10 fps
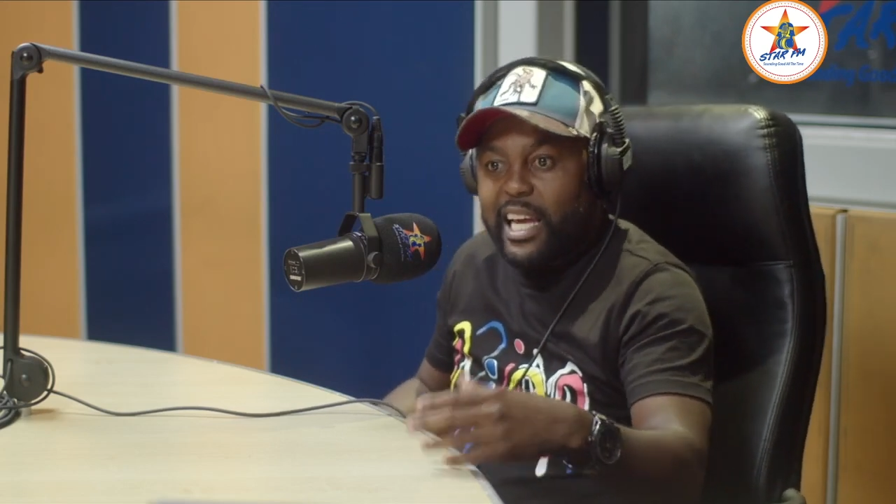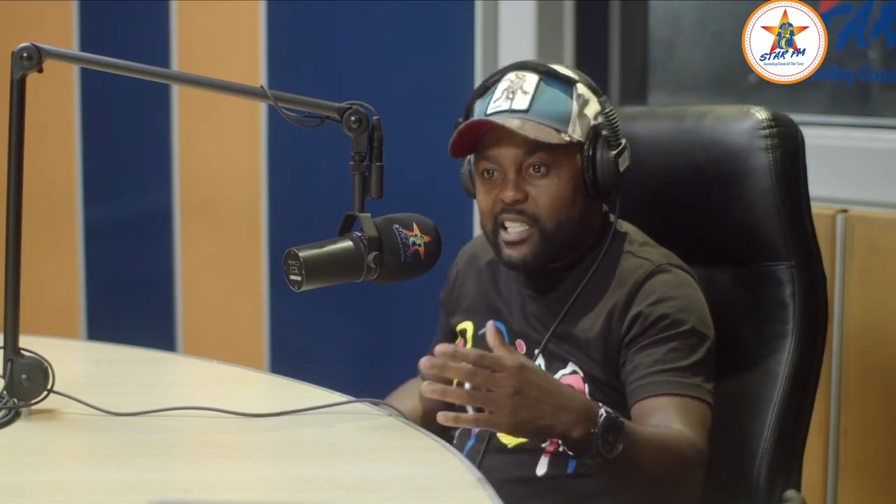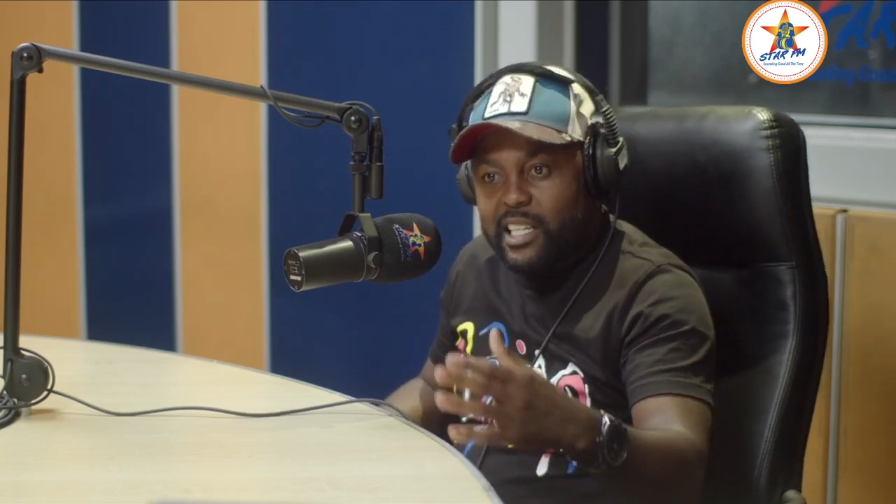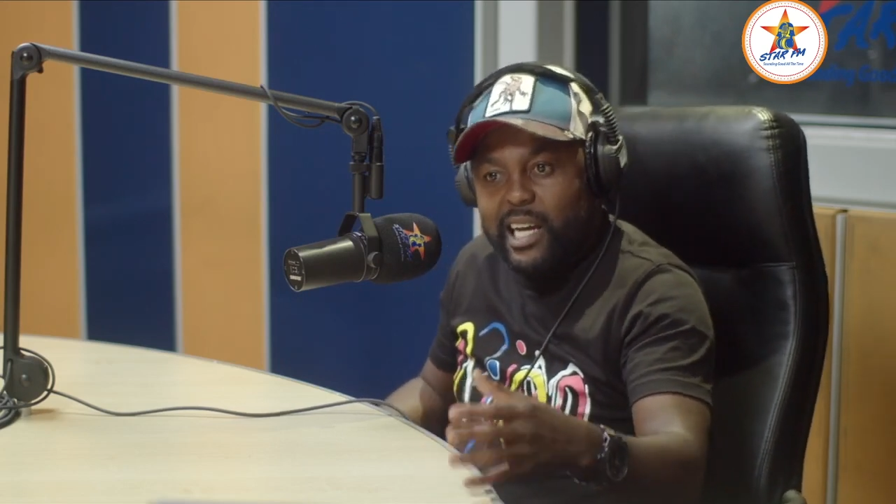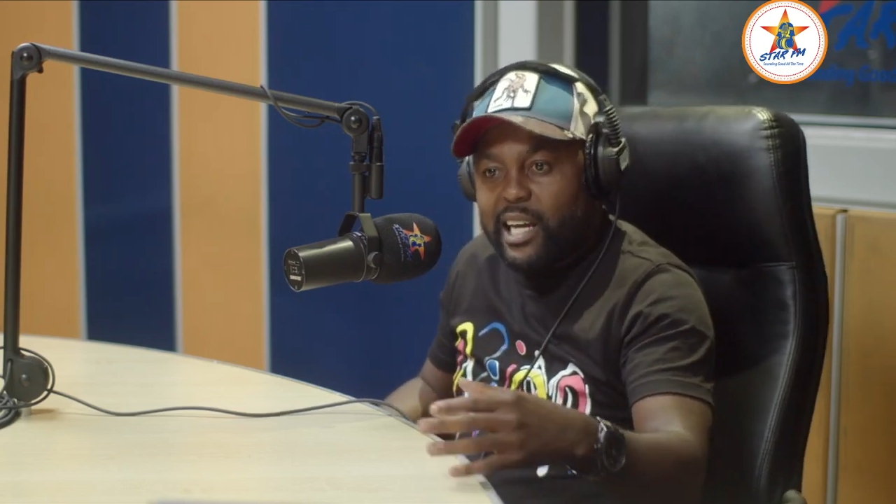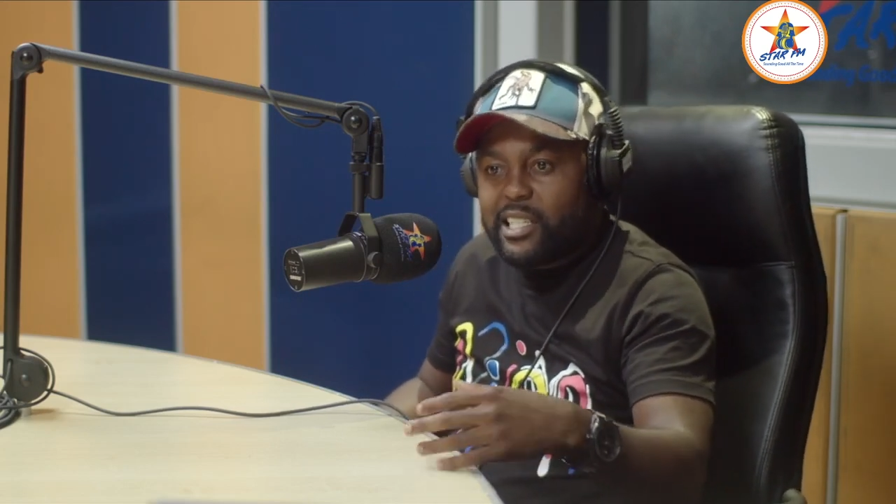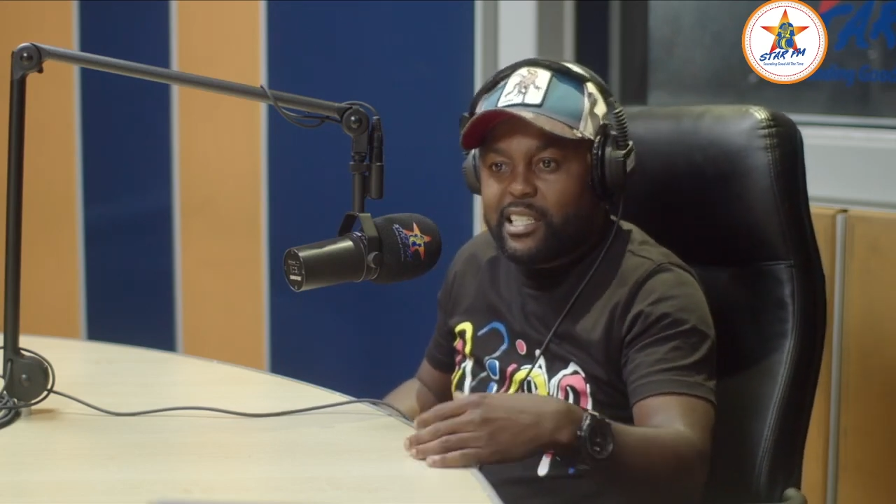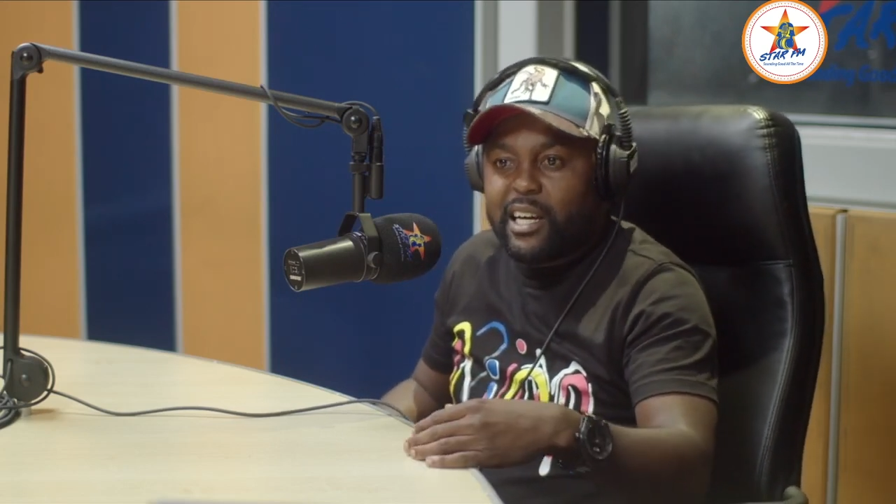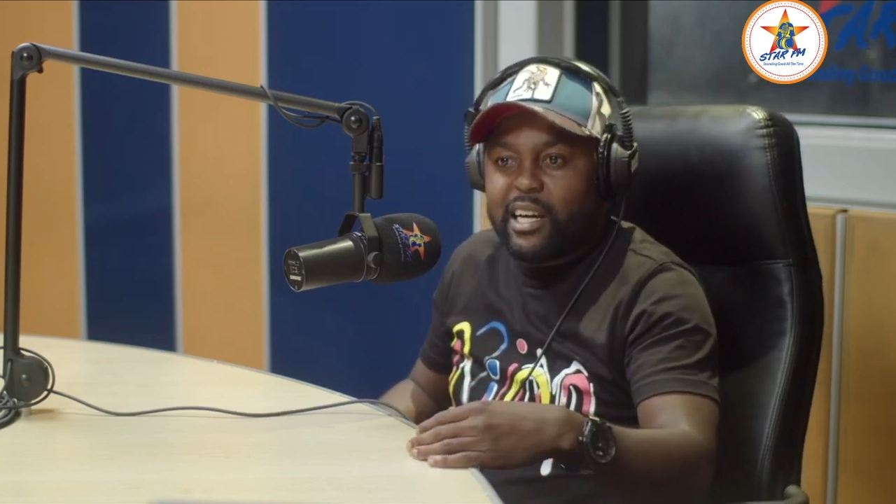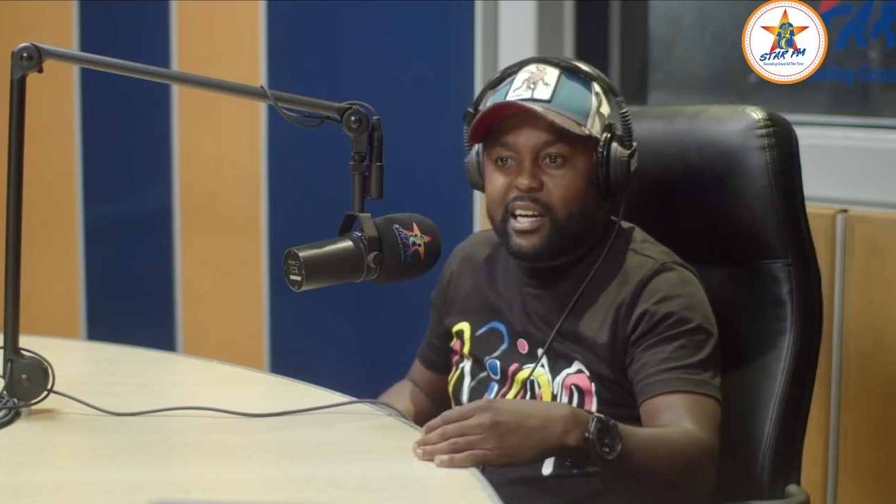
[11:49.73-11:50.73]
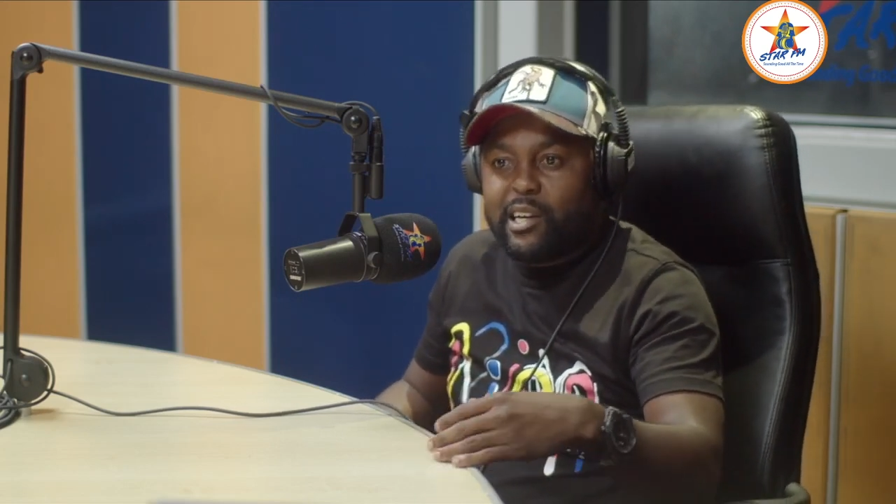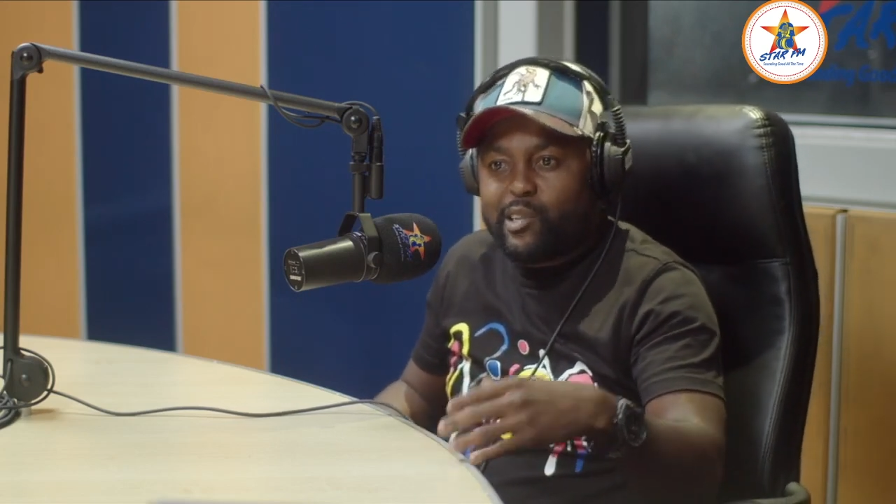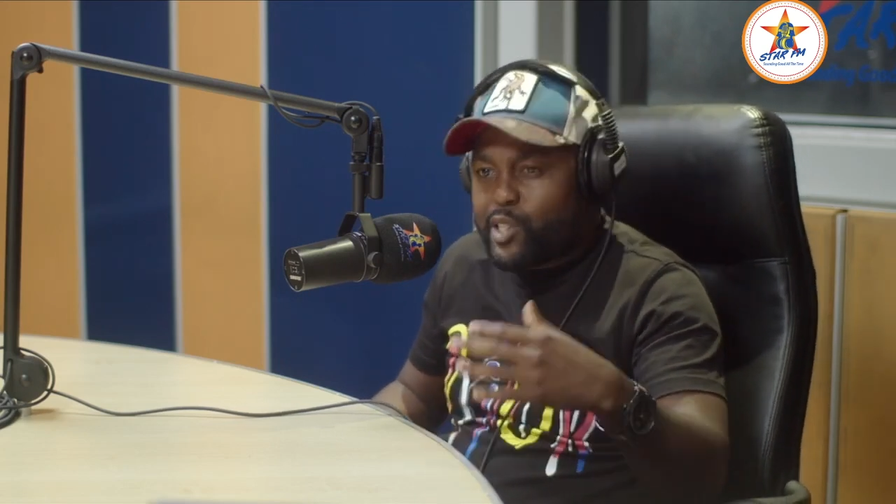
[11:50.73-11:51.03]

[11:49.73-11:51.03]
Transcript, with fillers: Andy Carter, mm-hmm.